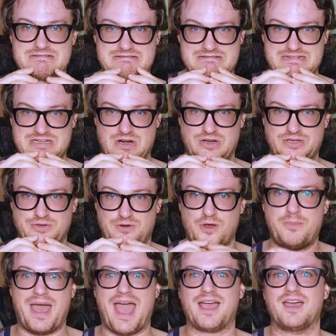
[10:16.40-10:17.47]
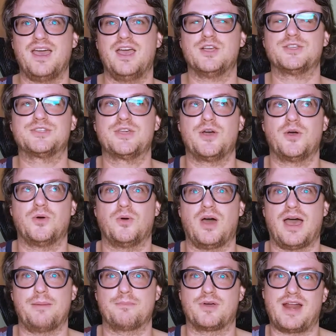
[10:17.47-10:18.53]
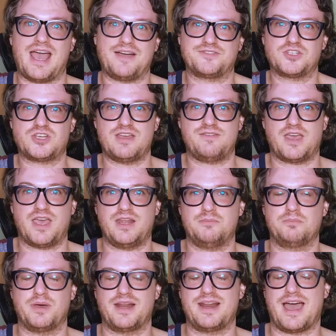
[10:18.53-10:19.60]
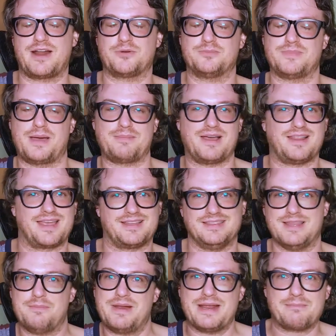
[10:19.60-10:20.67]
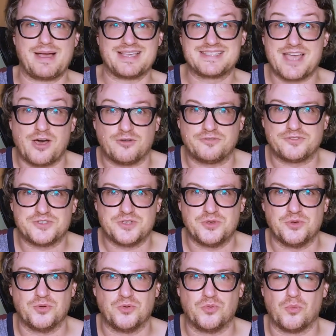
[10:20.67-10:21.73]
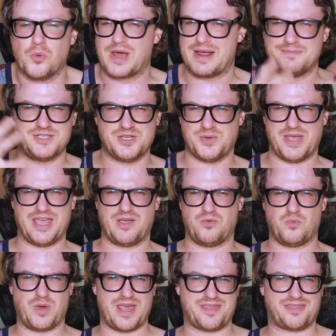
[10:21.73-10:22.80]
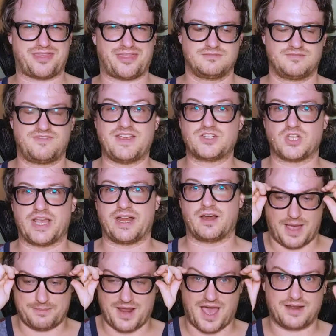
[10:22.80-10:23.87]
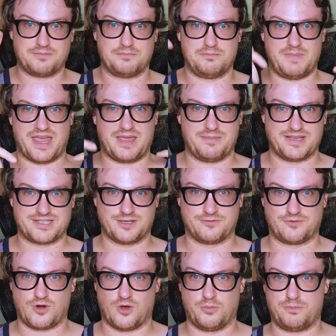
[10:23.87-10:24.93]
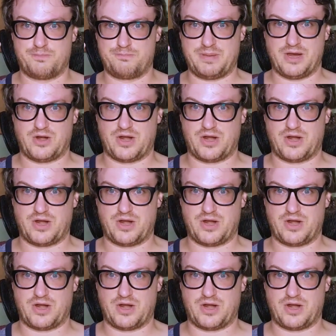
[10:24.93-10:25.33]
Started to grow back. So I'm going to have to shave again, but I'm not like limiting myself to what I'm doing with facial hair. I'm not making myself grow a beard